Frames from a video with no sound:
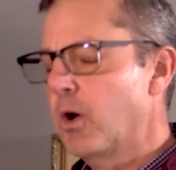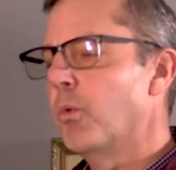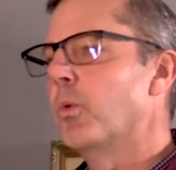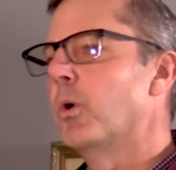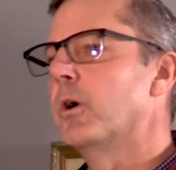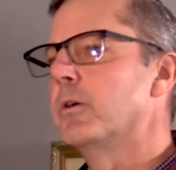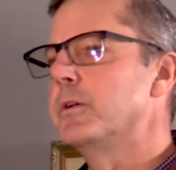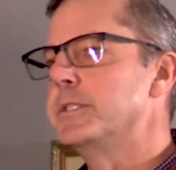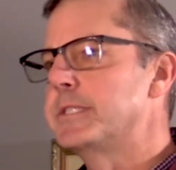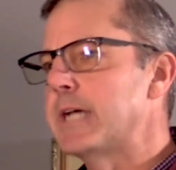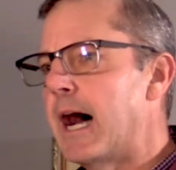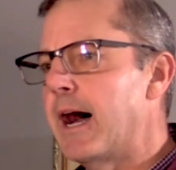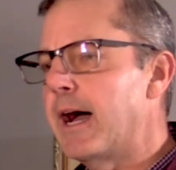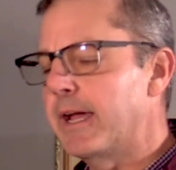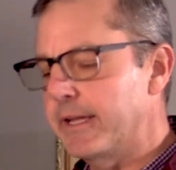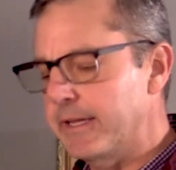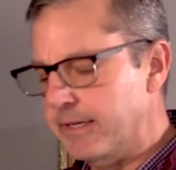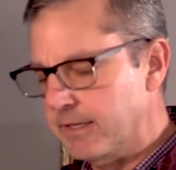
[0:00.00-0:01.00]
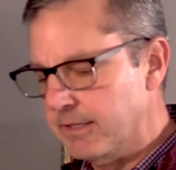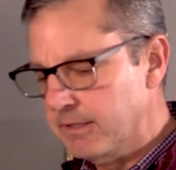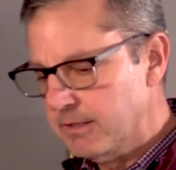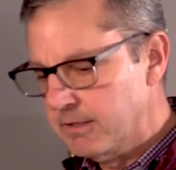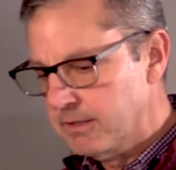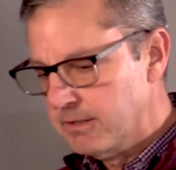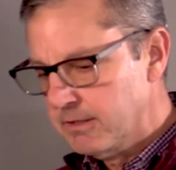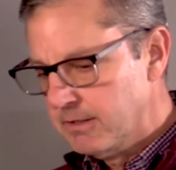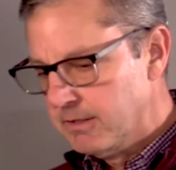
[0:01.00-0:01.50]
where dying,
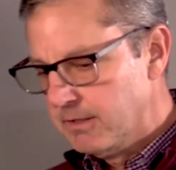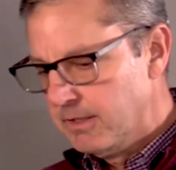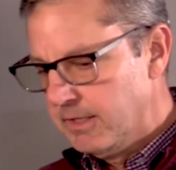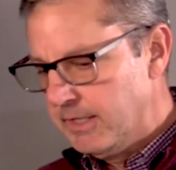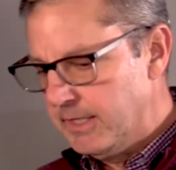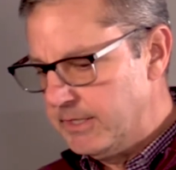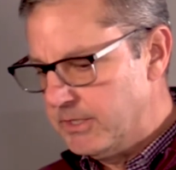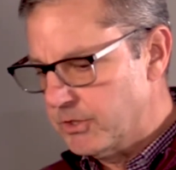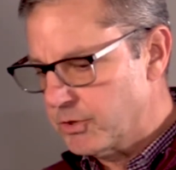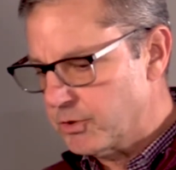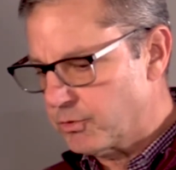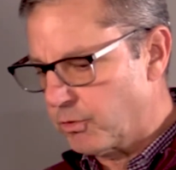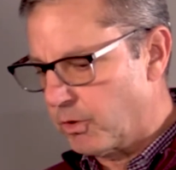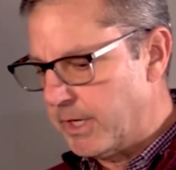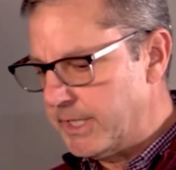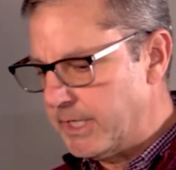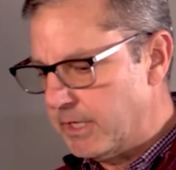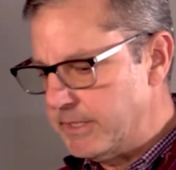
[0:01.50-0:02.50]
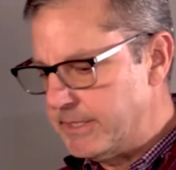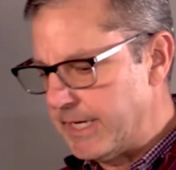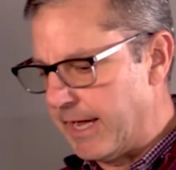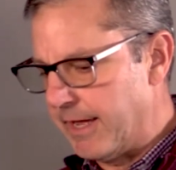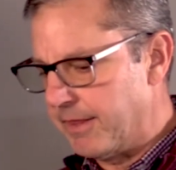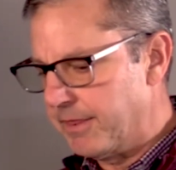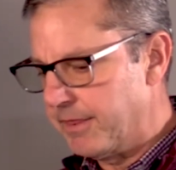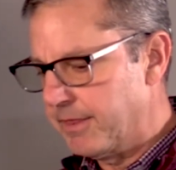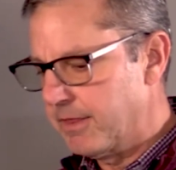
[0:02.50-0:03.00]
he destroyed our
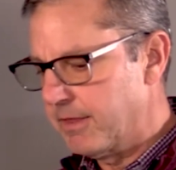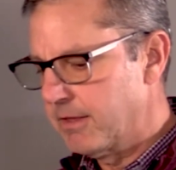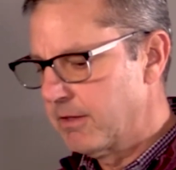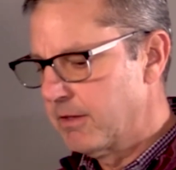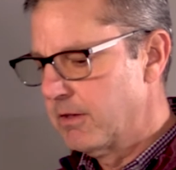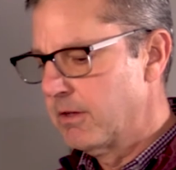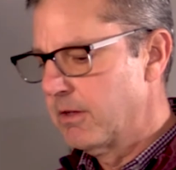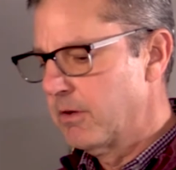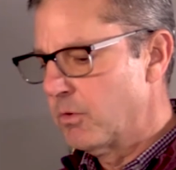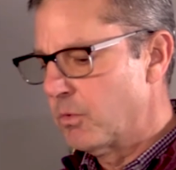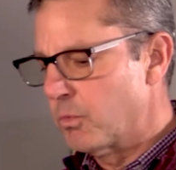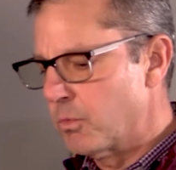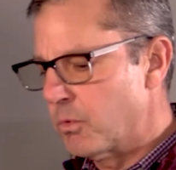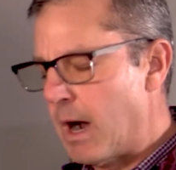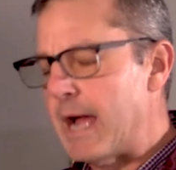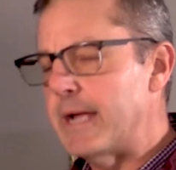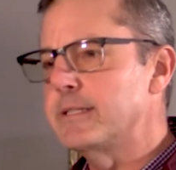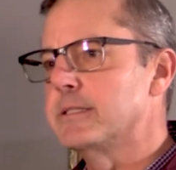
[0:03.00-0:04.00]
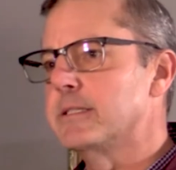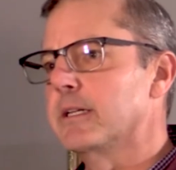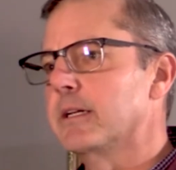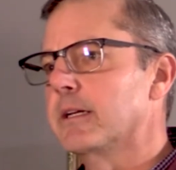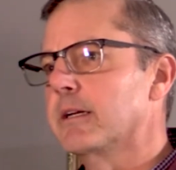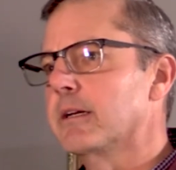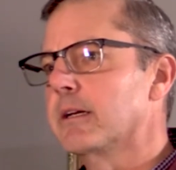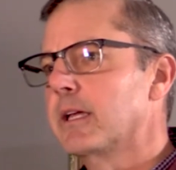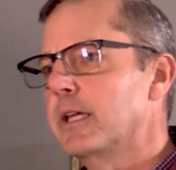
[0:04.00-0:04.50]
death,
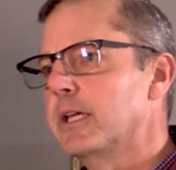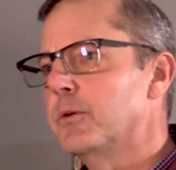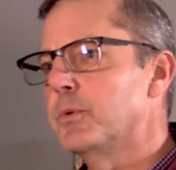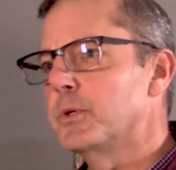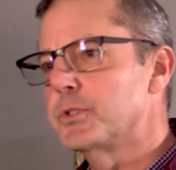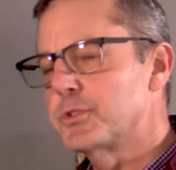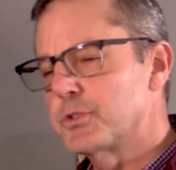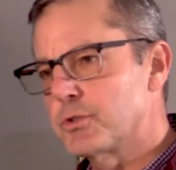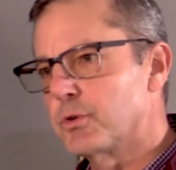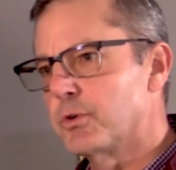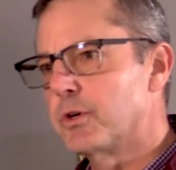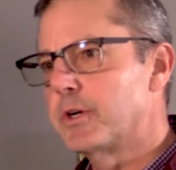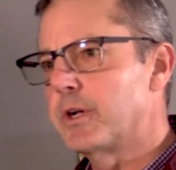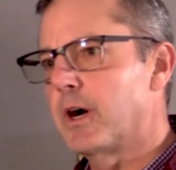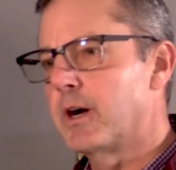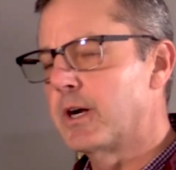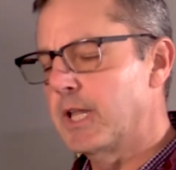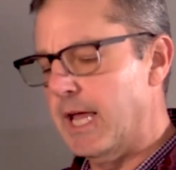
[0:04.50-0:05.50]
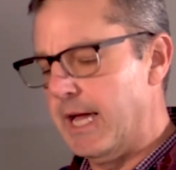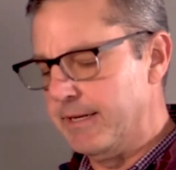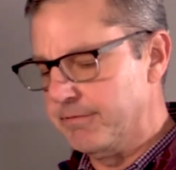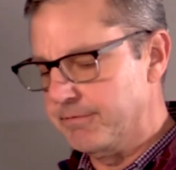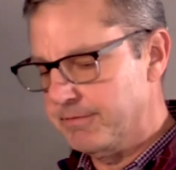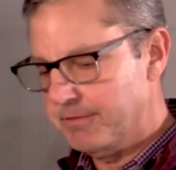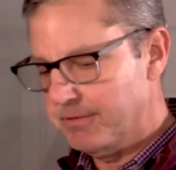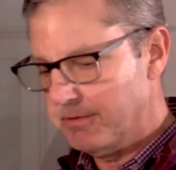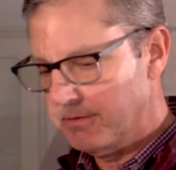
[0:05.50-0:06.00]
rising, he restored our
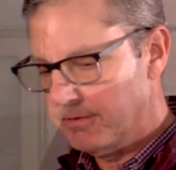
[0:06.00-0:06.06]
life.